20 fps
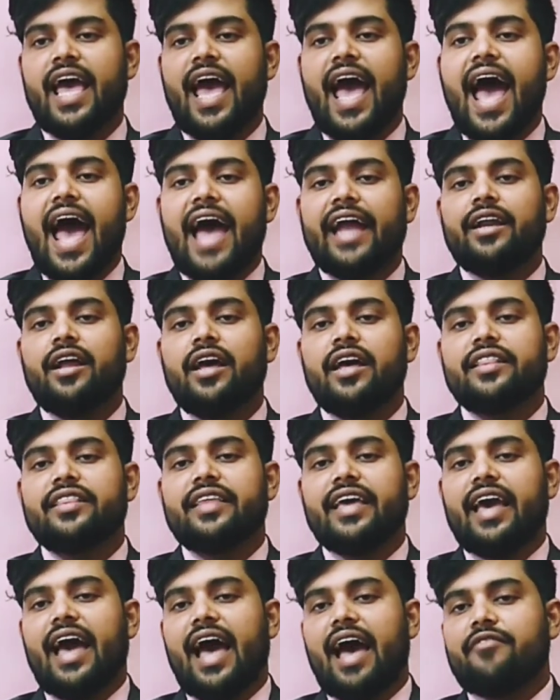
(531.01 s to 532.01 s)
and
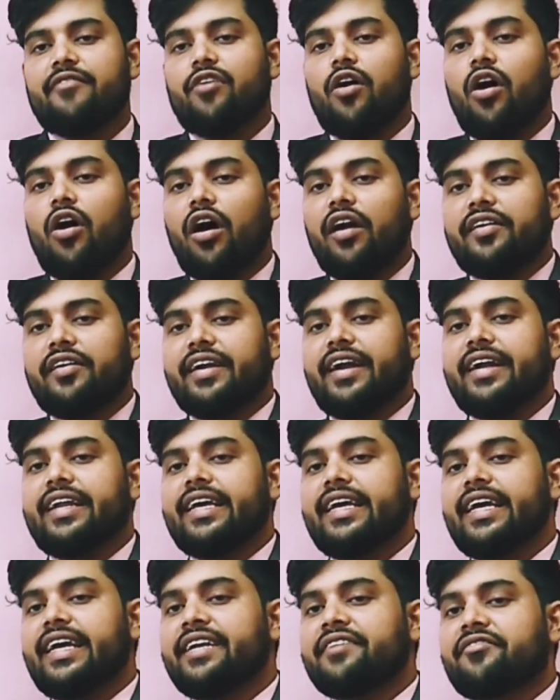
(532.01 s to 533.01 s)
they have
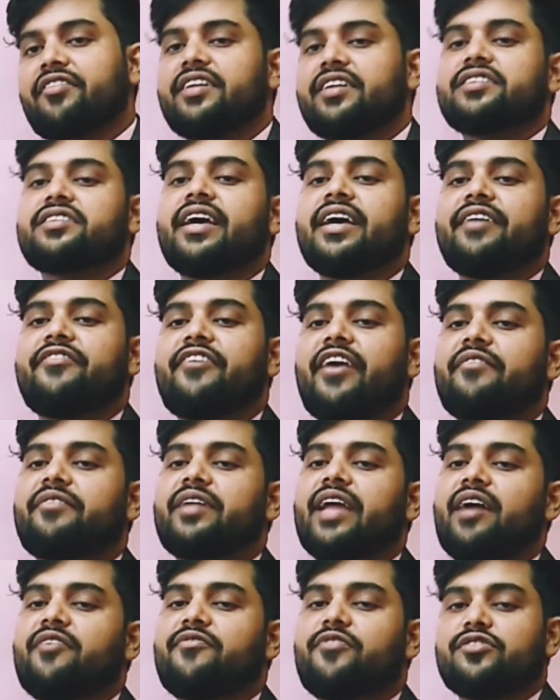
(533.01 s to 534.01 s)
already increased
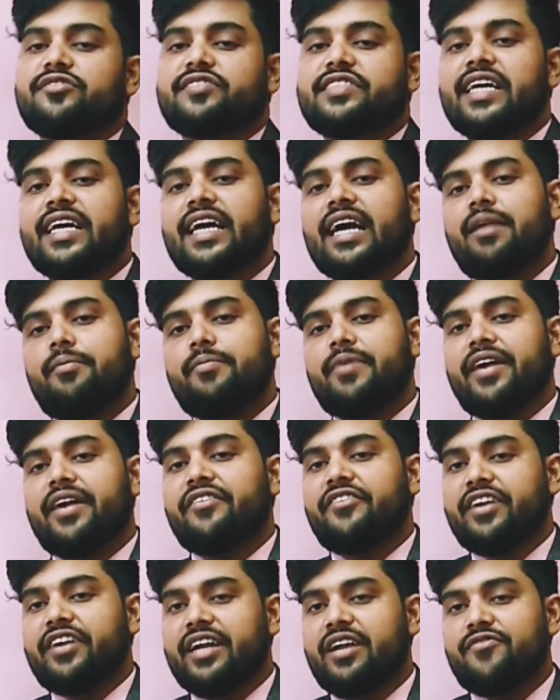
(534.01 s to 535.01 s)
FDI for single brand
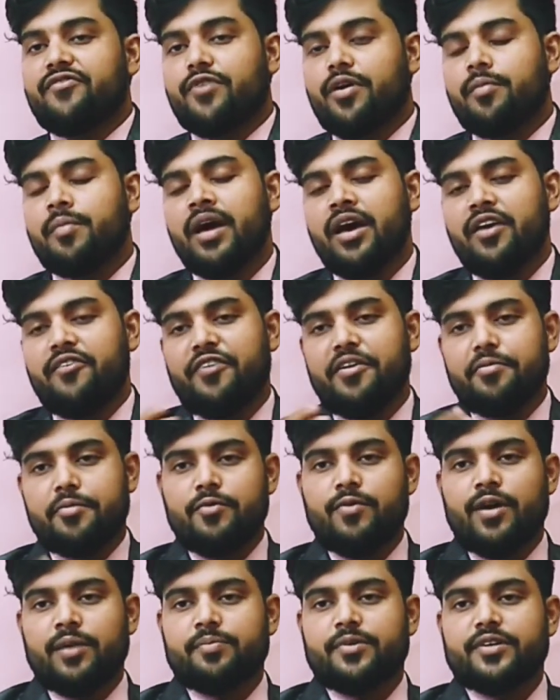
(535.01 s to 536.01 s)
retail from
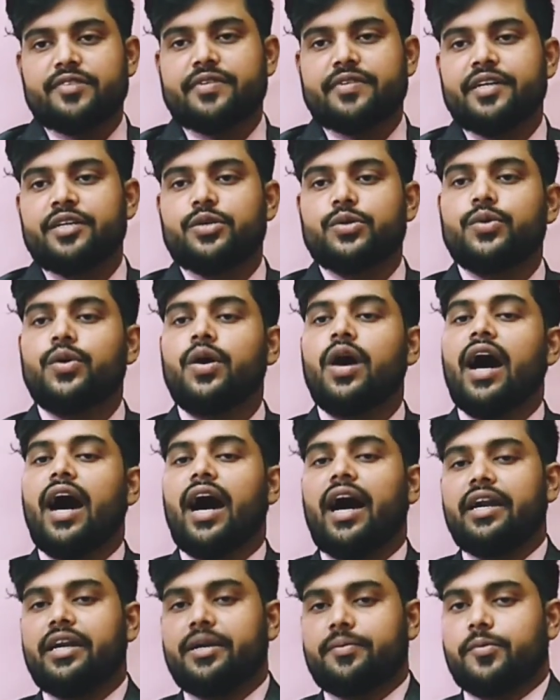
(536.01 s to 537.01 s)
51% to
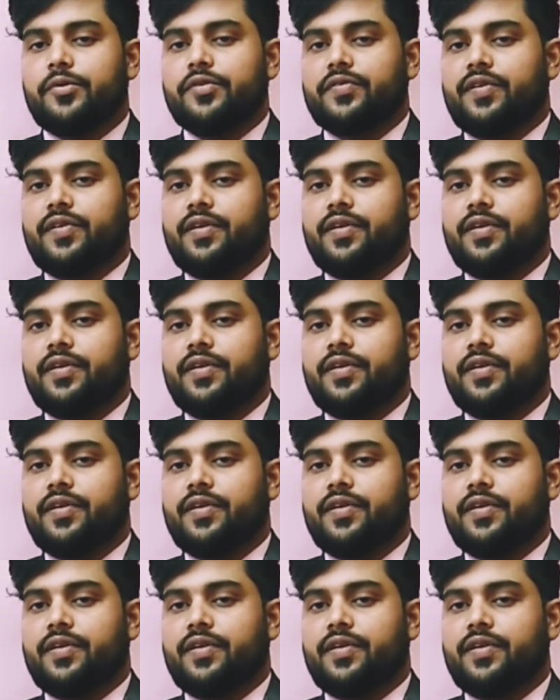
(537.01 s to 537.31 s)
100%.